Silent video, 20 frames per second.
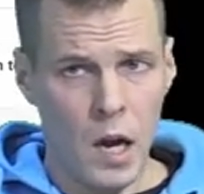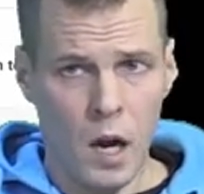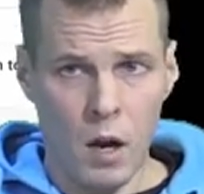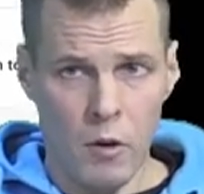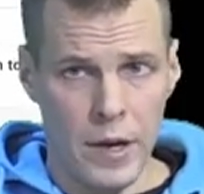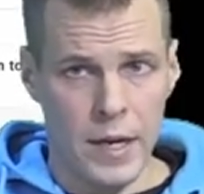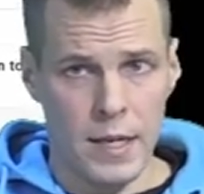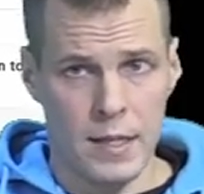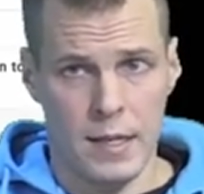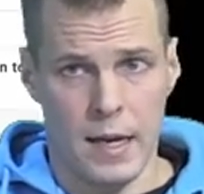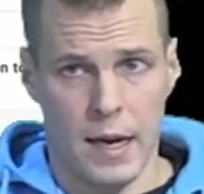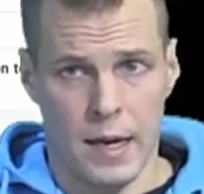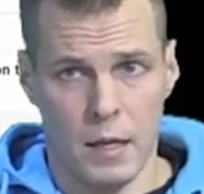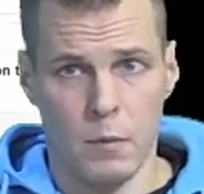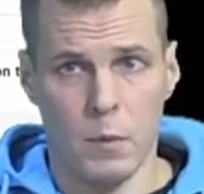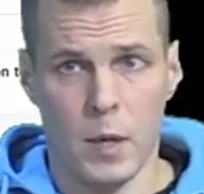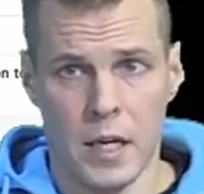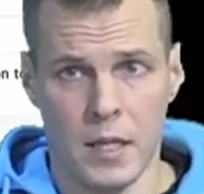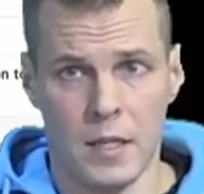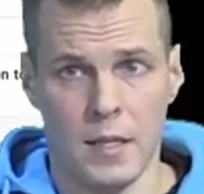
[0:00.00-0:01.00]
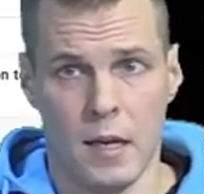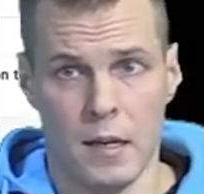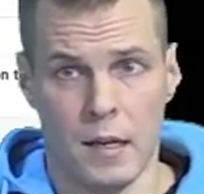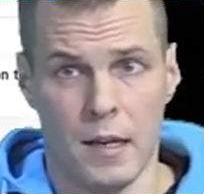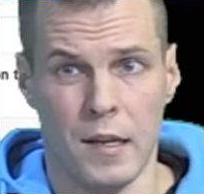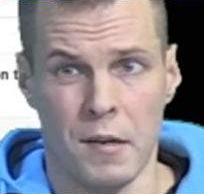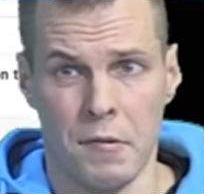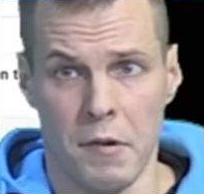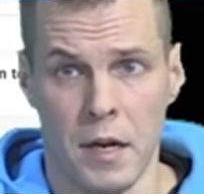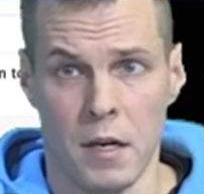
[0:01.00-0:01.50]
exactly the
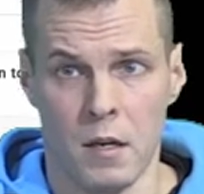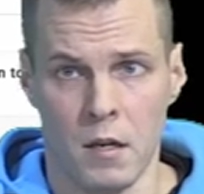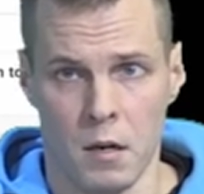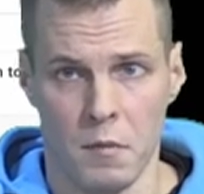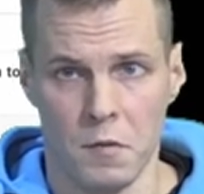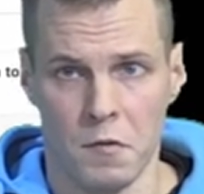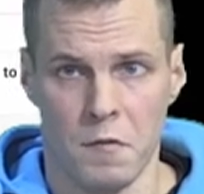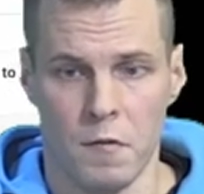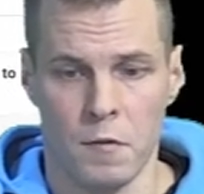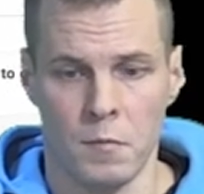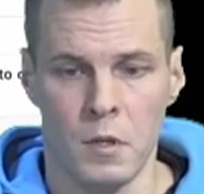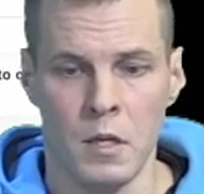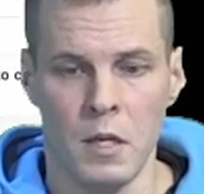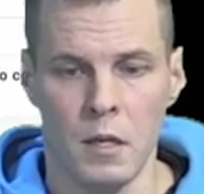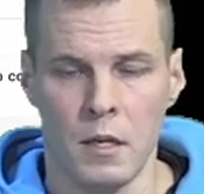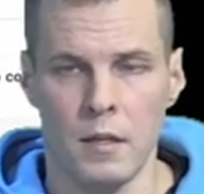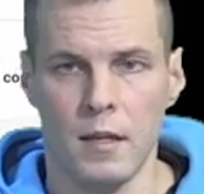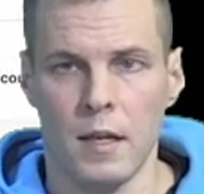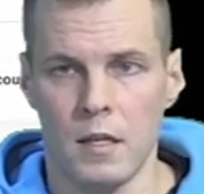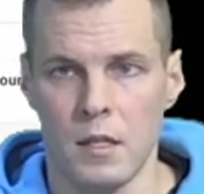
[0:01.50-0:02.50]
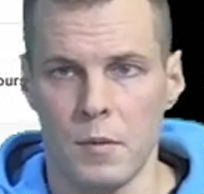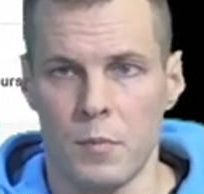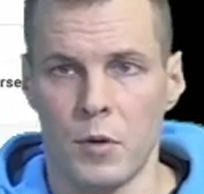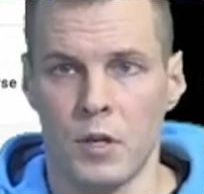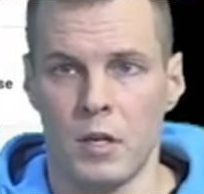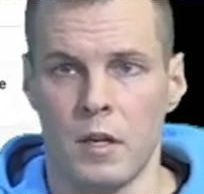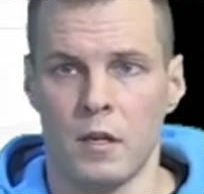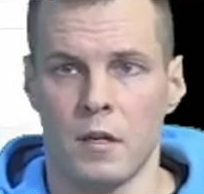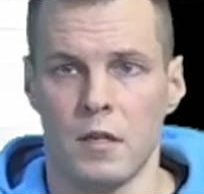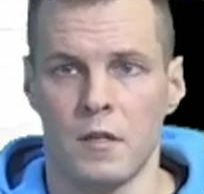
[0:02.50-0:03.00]
grade comes from. And that's a
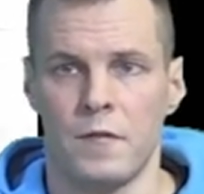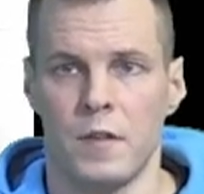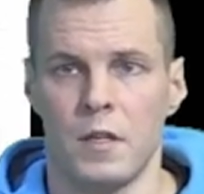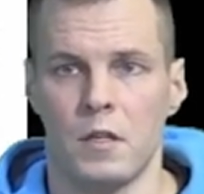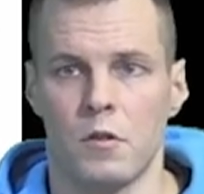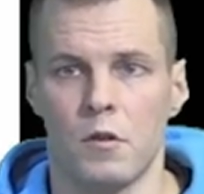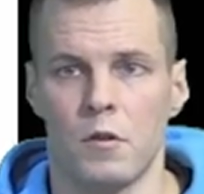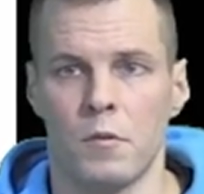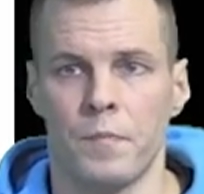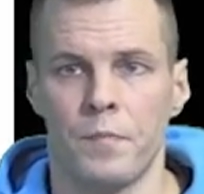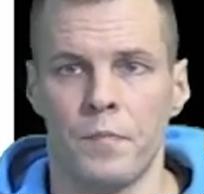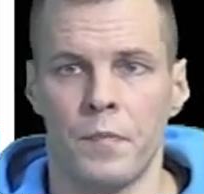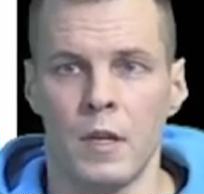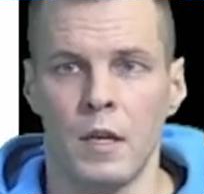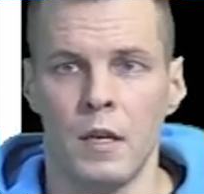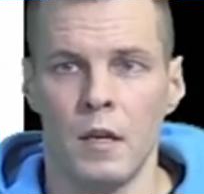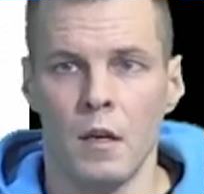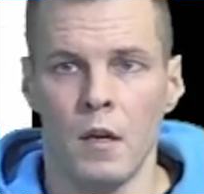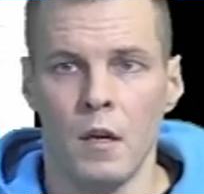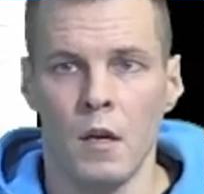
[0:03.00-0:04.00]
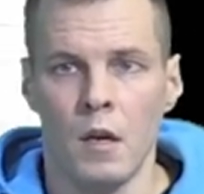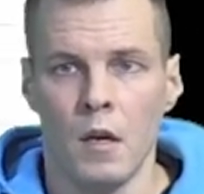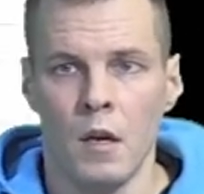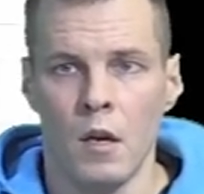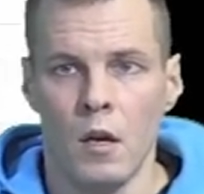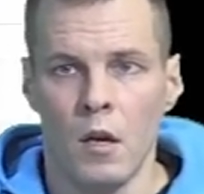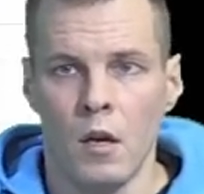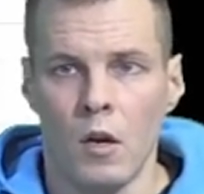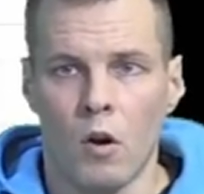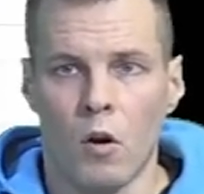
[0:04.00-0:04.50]
pretty nice feature.
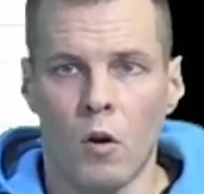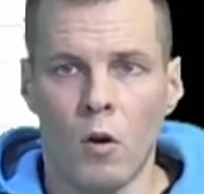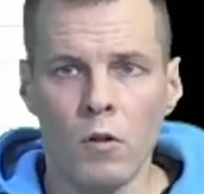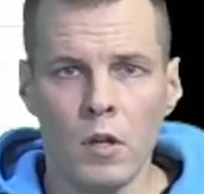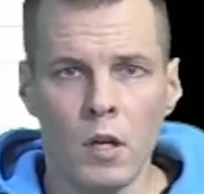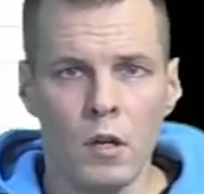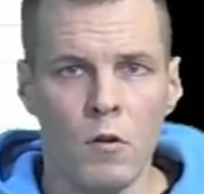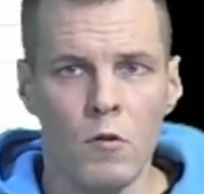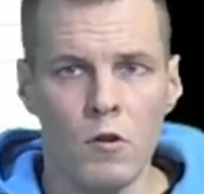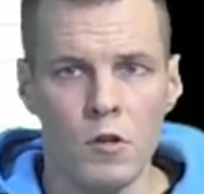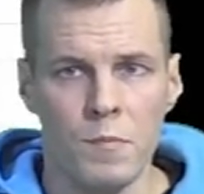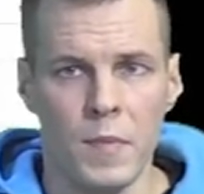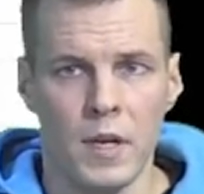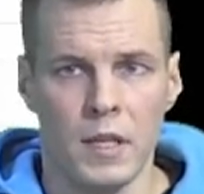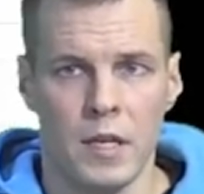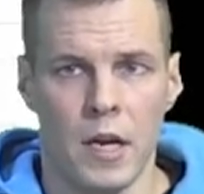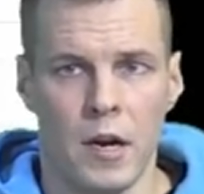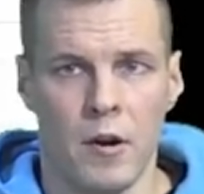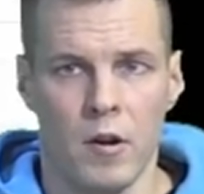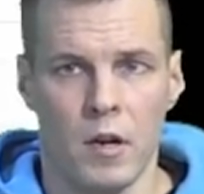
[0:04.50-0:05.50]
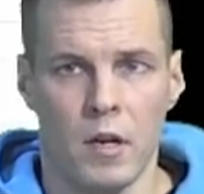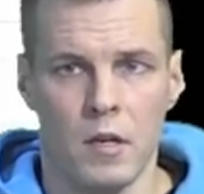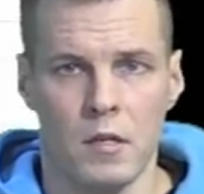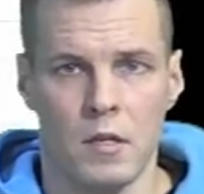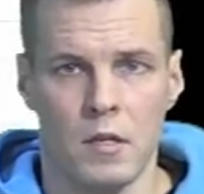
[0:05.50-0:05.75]
All the course materials